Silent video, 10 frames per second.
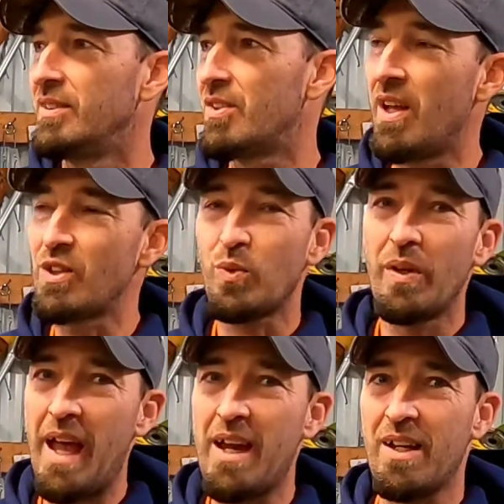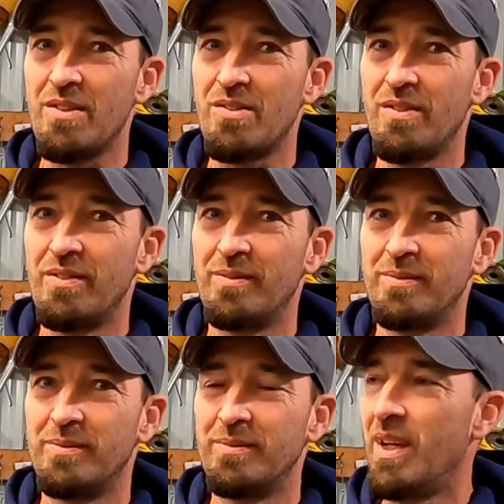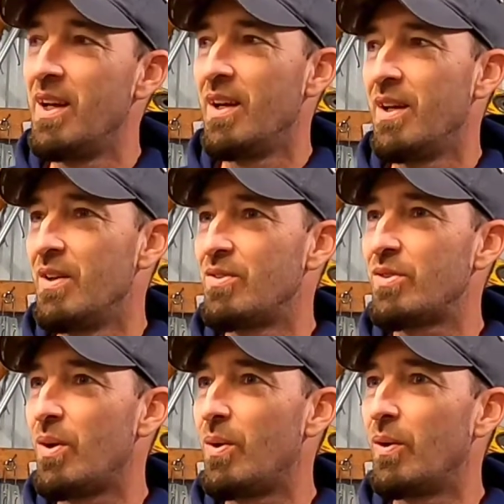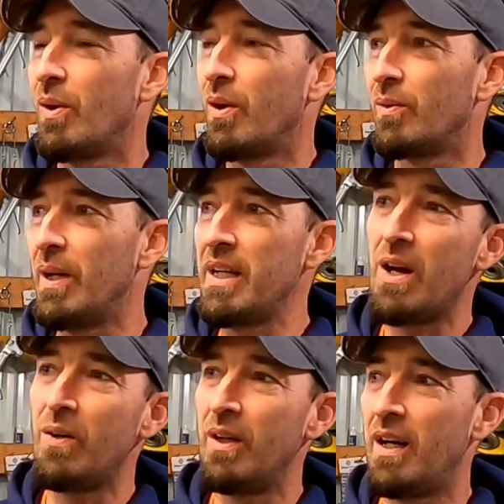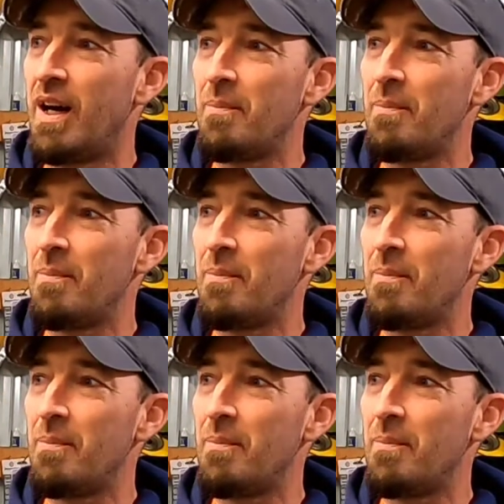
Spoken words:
that's where that is. So right now,